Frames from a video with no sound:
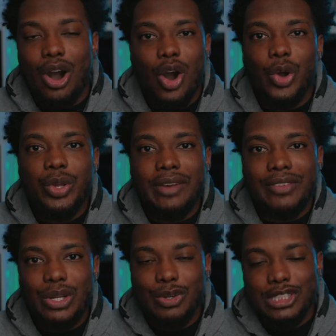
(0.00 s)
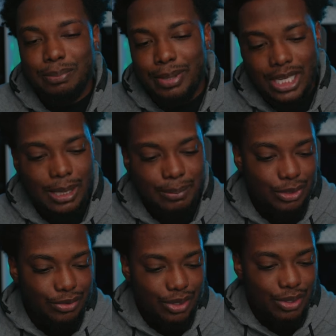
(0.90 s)
All you have to do is pick up
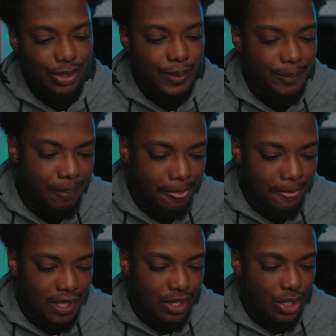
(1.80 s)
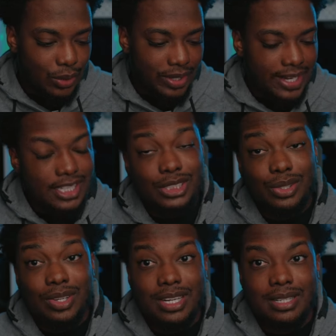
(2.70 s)
your phone, go to
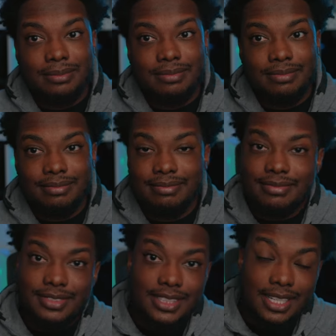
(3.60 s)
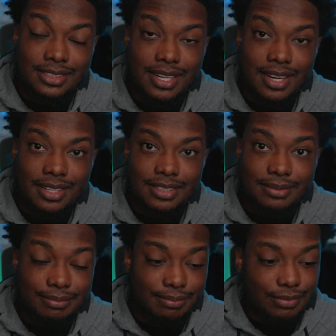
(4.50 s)
Instagram,
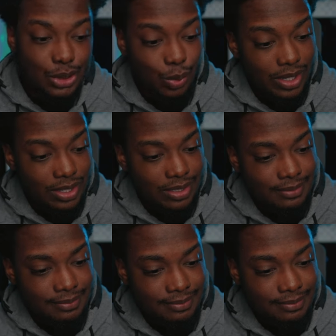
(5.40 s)
TikTok, Twitter,